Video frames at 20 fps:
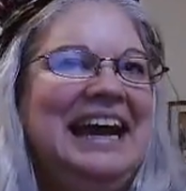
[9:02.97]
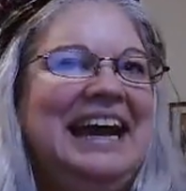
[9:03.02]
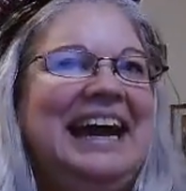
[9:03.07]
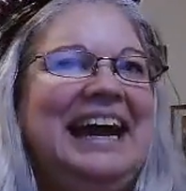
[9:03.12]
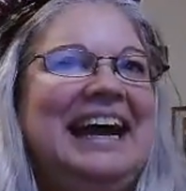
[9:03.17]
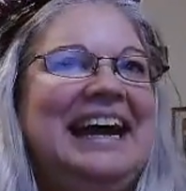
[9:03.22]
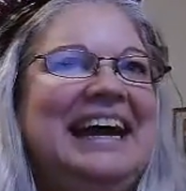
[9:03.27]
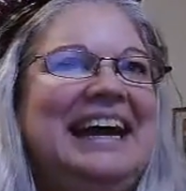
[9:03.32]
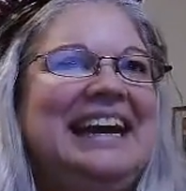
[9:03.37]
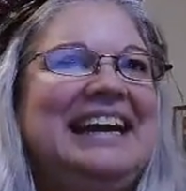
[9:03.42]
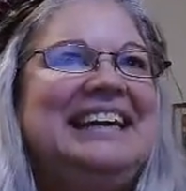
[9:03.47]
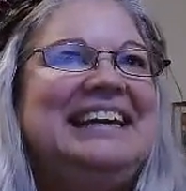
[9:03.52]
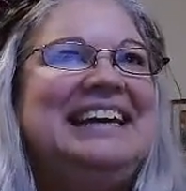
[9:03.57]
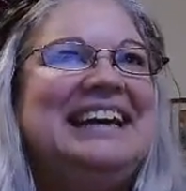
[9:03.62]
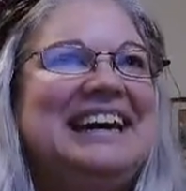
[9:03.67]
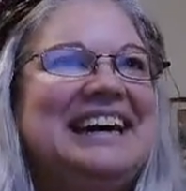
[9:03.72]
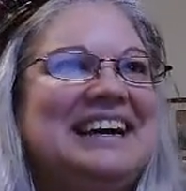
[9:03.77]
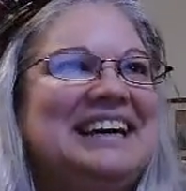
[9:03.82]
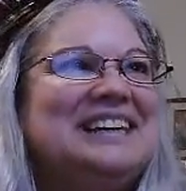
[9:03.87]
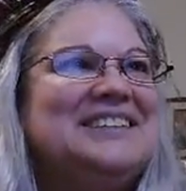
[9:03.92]
And
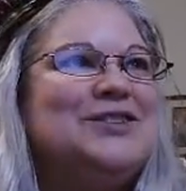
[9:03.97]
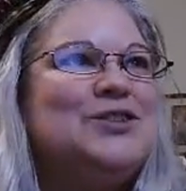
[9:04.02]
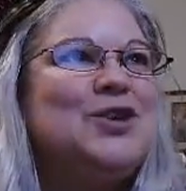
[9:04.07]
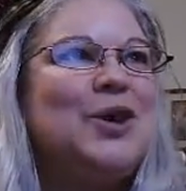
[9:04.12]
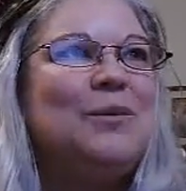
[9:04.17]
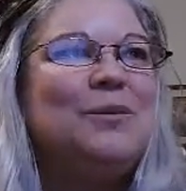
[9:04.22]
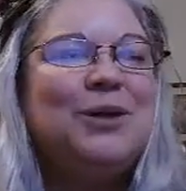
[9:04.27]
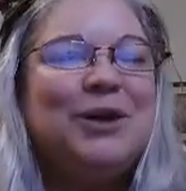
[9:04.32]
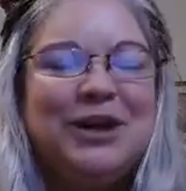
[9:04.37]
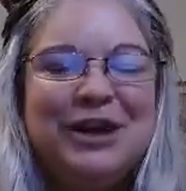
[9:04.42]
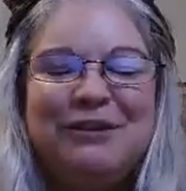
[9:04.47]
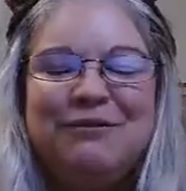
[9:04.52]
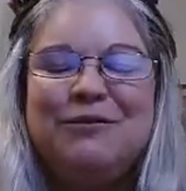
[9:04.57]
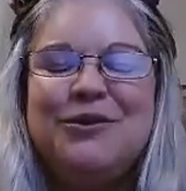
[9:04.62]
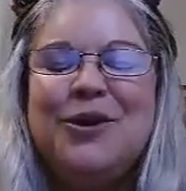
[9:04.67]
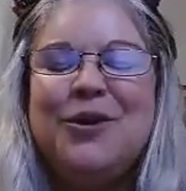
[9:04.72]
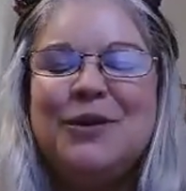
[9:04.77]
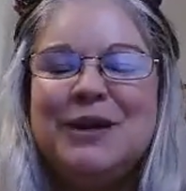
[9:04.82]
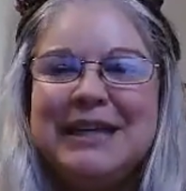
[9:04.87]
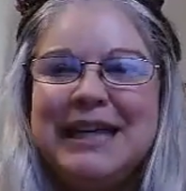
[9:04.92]
so I'm looking
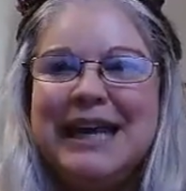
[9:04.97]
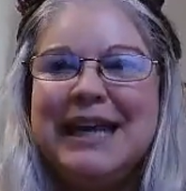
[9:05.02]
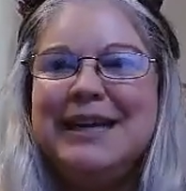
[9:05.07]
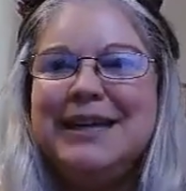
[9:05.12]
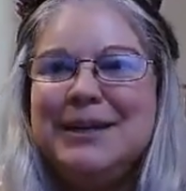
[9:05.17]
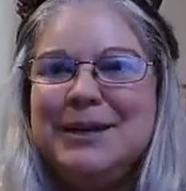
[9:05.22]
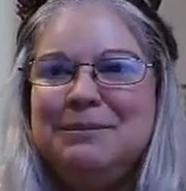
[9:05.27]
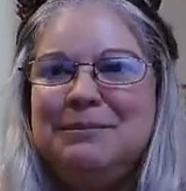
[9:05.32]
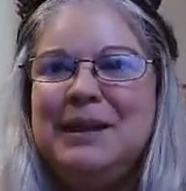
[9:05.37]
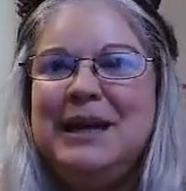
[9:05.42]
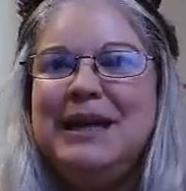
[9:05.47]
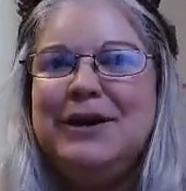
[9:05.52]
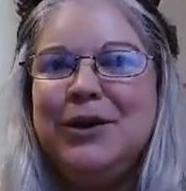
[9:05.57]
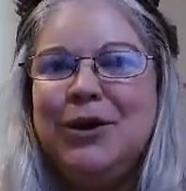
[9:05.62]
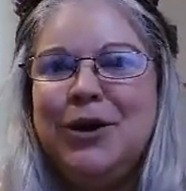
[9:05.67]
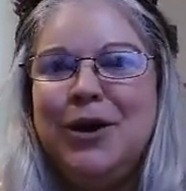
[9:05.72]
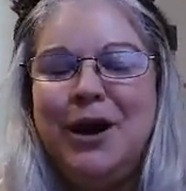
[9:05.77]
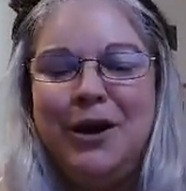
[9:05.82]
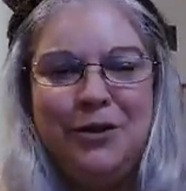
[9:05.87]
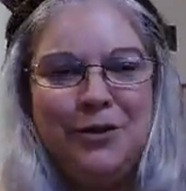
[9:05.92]
forward to getting to meet
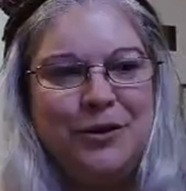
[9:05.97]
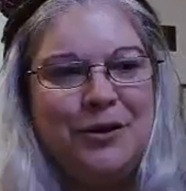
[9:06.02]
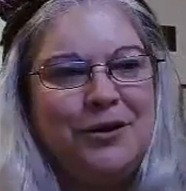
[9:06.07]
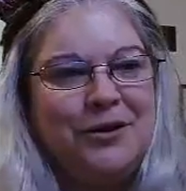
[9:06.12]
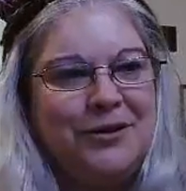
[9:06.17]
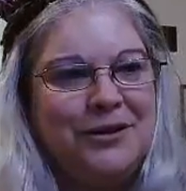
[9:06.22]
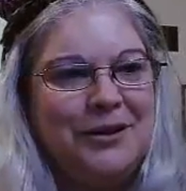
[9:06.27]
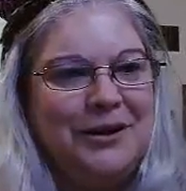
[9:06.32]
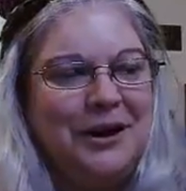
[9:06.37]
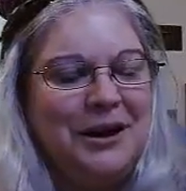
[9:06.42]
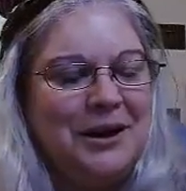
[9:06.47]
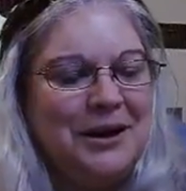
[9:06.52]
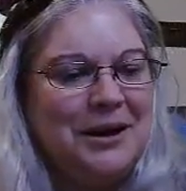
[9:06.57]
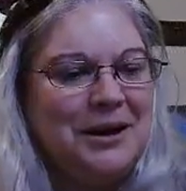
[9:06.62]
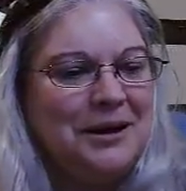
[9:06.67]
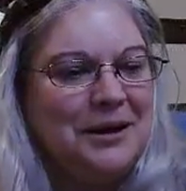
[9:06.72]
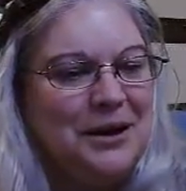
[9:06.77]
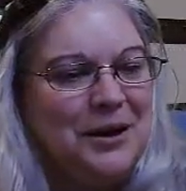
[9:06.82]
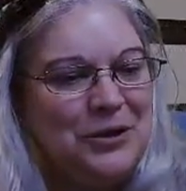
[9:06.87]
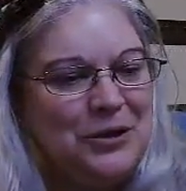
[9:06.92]
her other
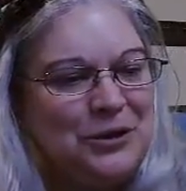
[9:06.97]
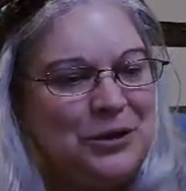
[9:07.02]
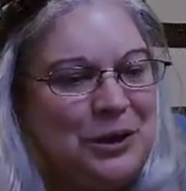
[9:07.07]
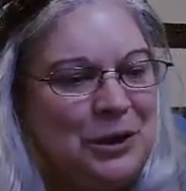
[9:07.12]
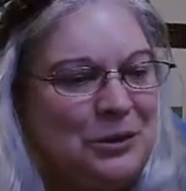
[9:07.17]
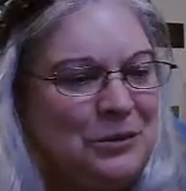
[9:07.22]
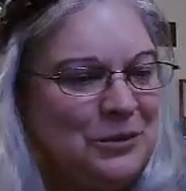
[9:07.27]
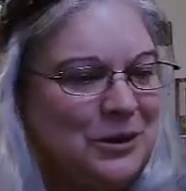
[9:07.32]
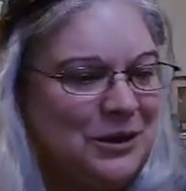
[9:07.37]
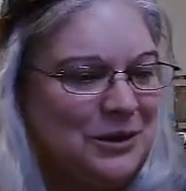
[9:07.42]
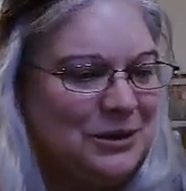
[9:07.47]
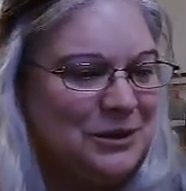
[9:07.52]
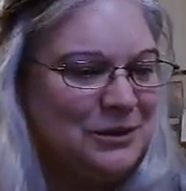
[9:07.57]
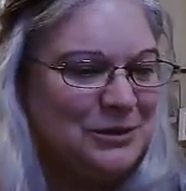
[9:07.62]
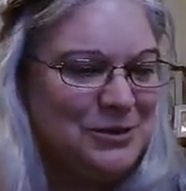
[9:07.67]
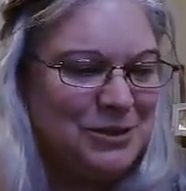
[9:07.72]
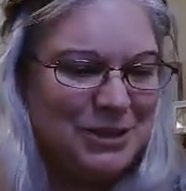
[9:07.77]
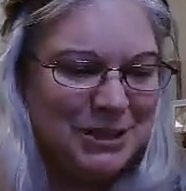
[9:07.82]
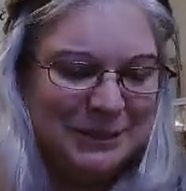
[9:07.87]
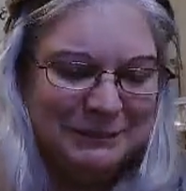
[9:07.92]

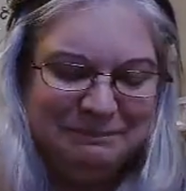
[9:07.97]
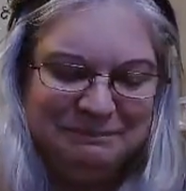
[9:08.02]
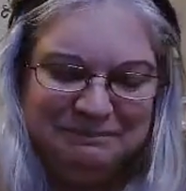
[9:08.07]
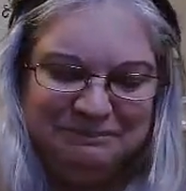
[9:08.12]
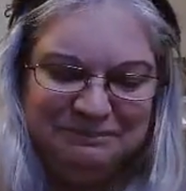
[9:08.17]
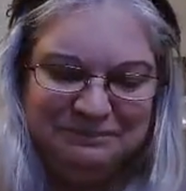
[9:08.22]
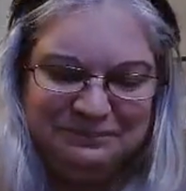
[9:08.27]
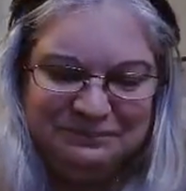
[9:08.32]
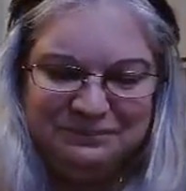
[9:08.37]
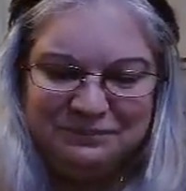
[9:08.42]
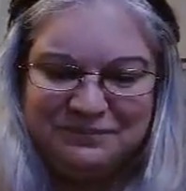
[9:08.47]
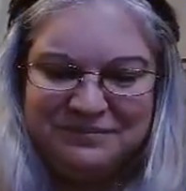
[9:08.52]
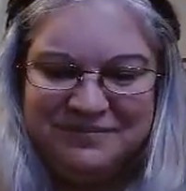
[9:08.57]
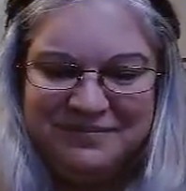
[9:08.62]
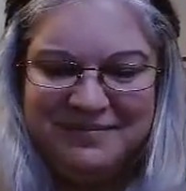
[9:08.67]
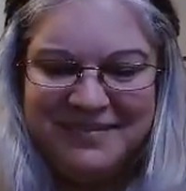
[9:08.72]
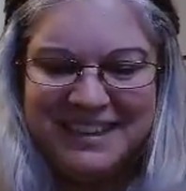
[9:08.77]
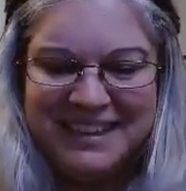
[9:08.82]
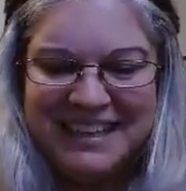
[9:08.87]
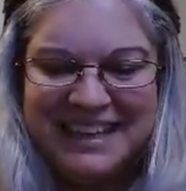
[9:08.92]
coworkers,
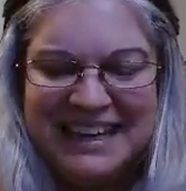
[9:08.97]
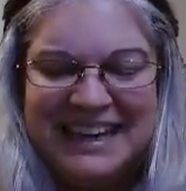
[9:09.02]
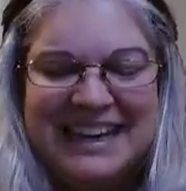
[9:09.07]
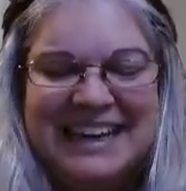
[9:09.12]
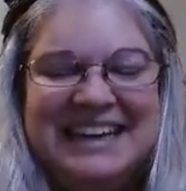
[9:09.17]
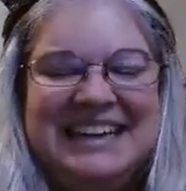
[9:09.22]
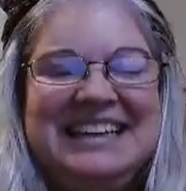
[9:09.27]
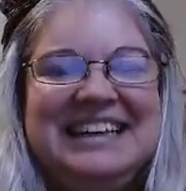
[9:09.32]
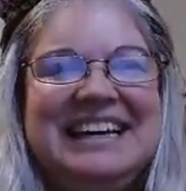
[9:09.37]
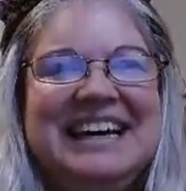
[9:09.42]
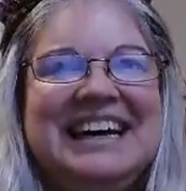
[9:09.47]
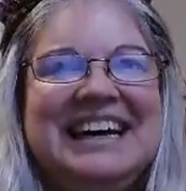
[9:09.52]
and